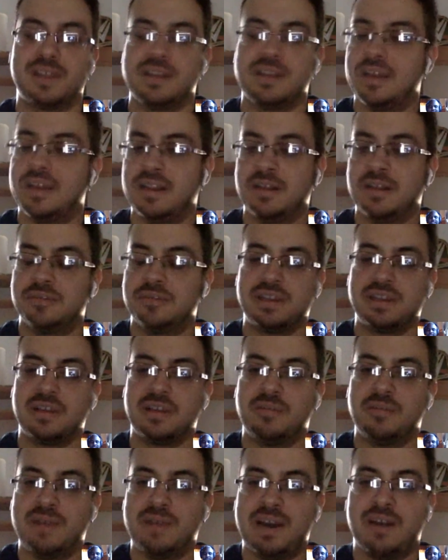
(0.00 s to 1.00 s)
and I was thinking,
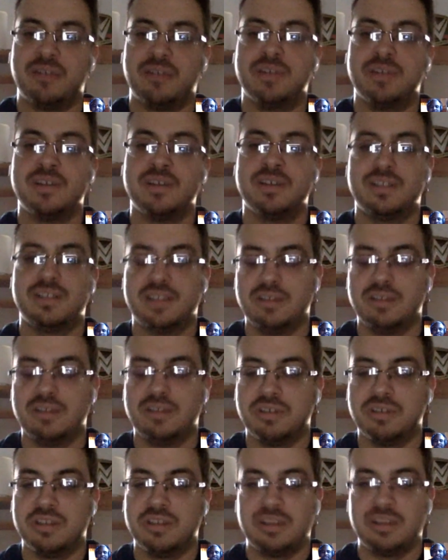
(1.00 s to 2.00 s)
wow, they're
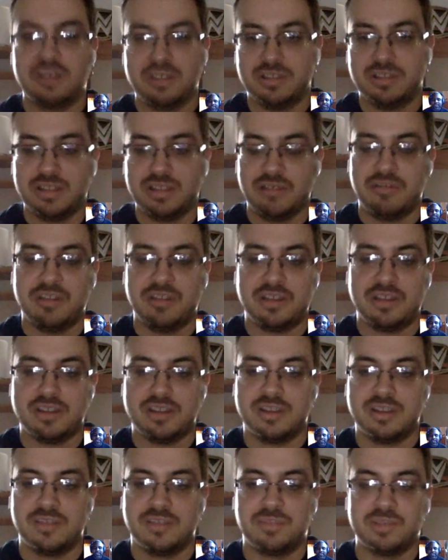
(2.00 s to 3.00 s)
really
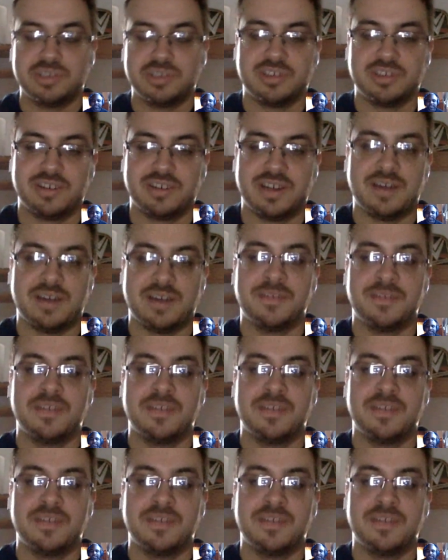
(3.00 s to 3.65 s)
going to push her now.